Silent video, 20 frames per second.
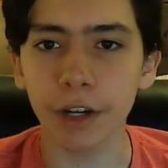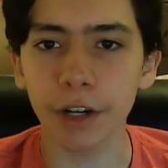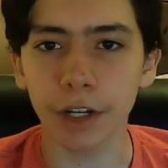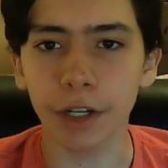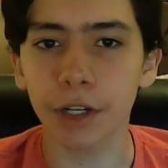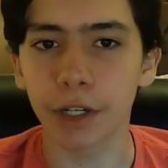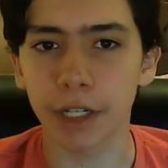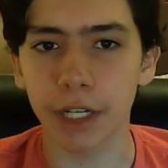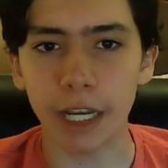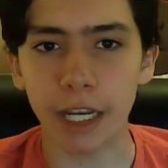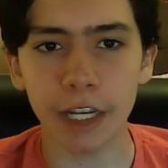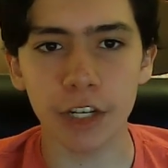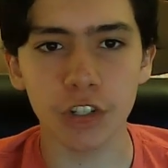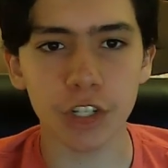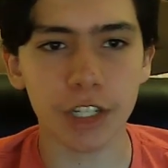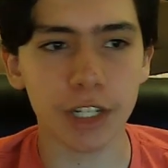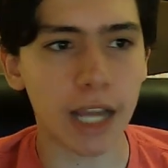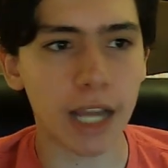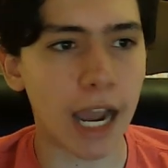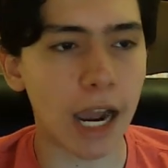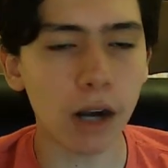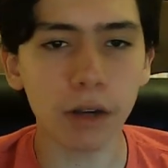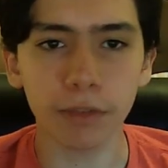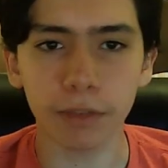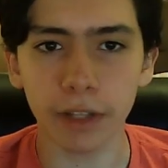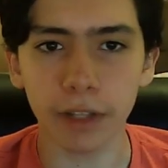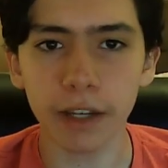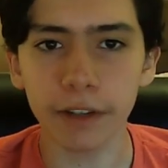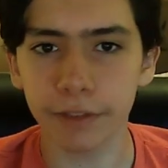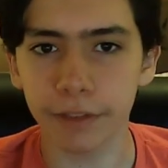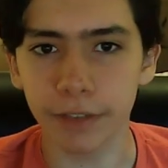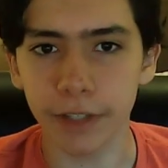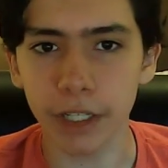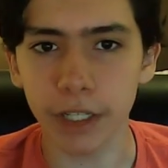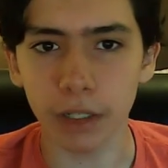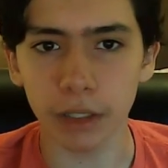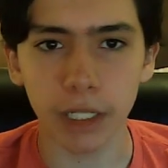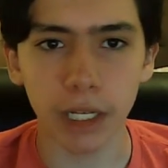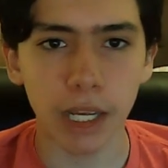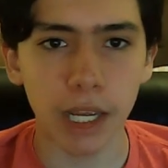unearned and just out of left
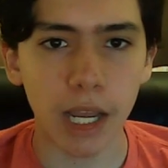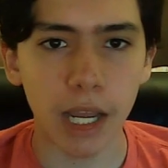field.